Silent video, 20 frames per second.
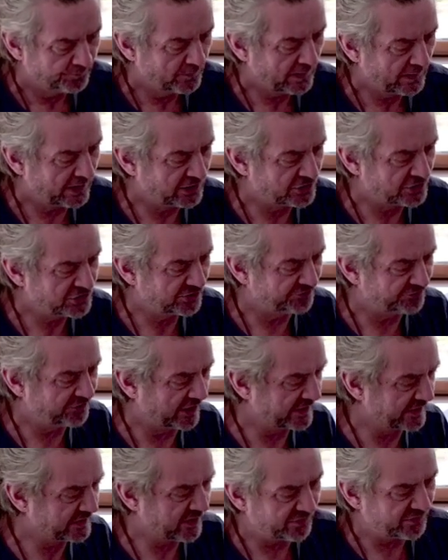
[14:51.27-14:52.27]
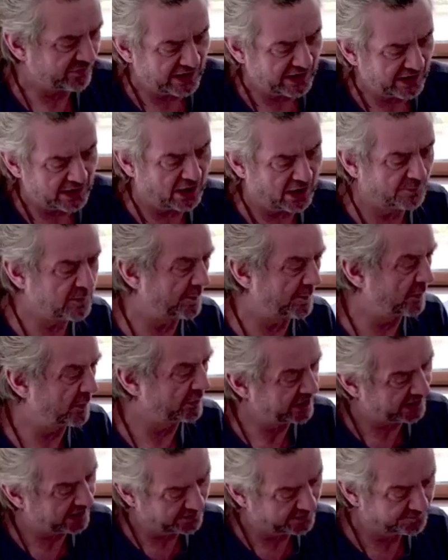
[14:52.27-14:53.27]
And you should find that the upper
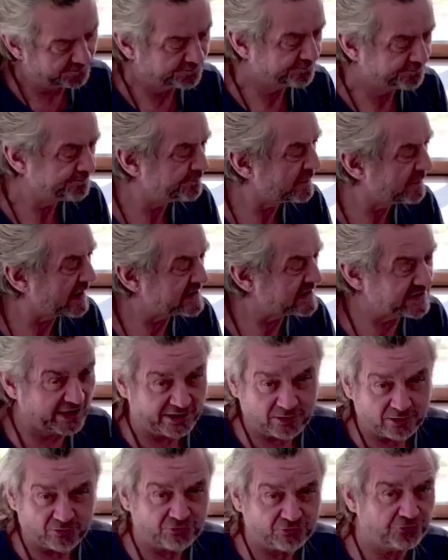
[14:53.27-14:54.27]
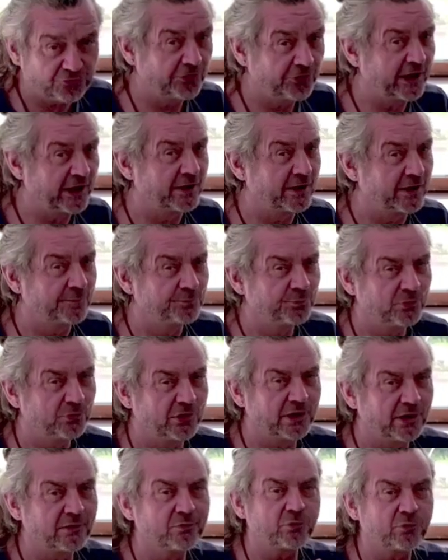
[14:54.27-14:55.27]
body is a little freer
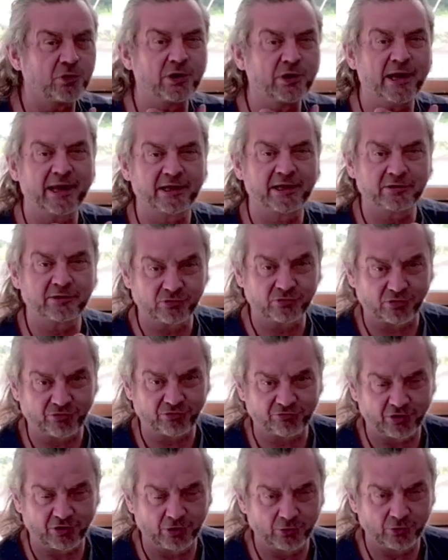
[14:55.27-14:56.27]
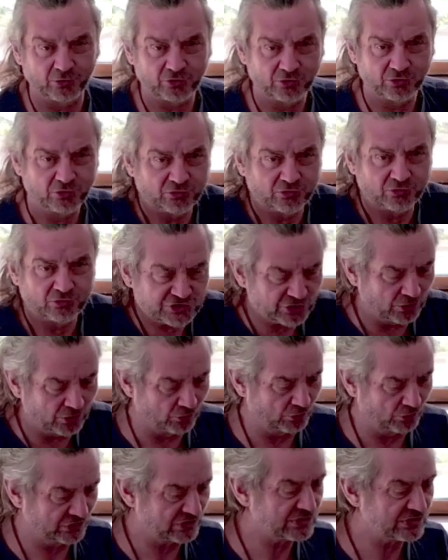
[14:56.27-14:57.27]
than the neck, the throat, the
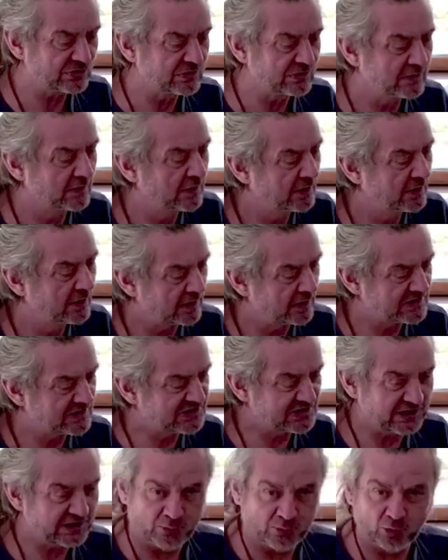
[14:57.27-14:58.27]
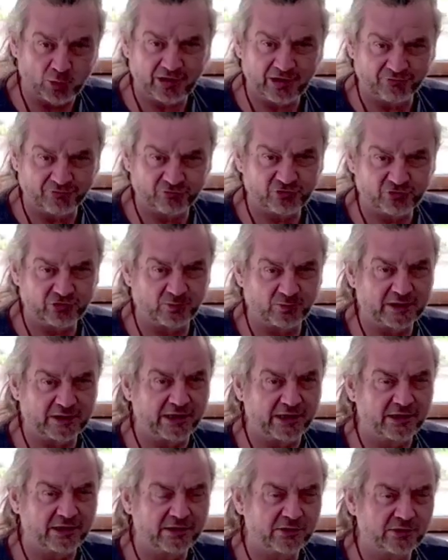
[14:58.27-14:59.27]
shoulders are sitting more
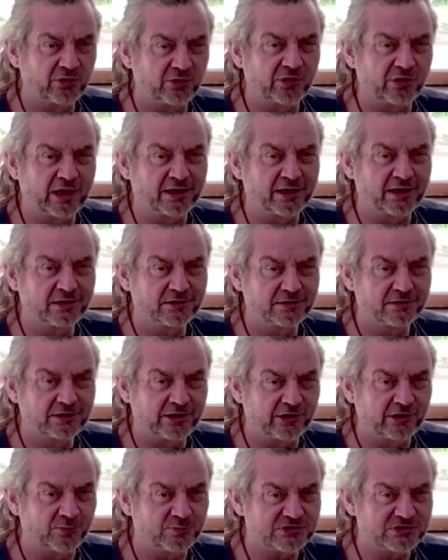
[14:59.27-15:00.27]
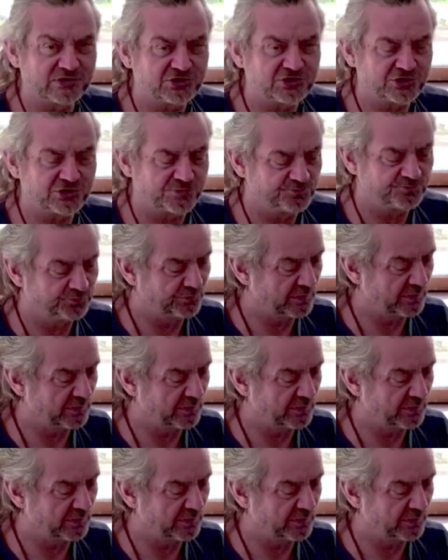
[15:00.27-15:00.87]
comfortably in the position.